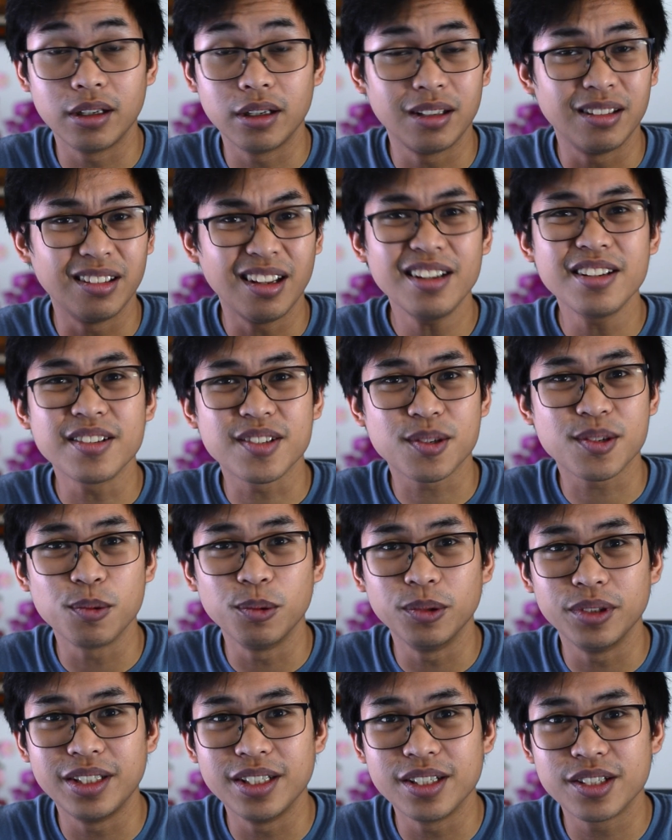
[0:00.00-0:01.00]
a lot of
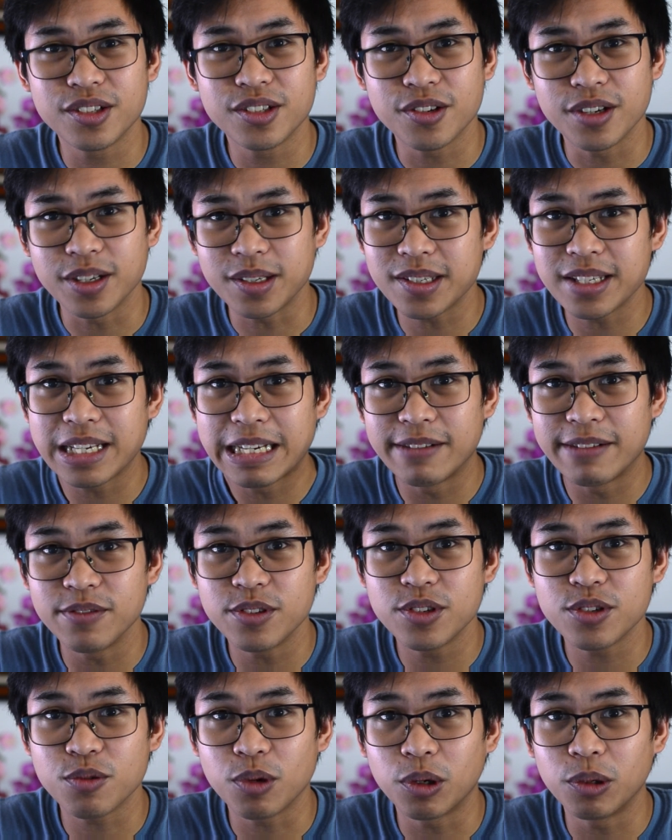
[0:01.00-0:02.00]
school districts have
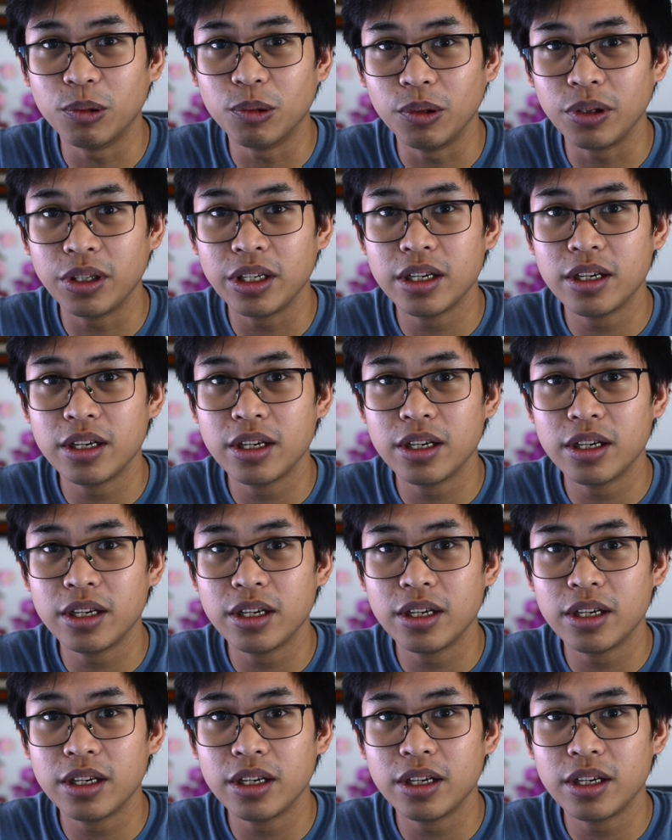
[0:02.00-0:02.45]
struggled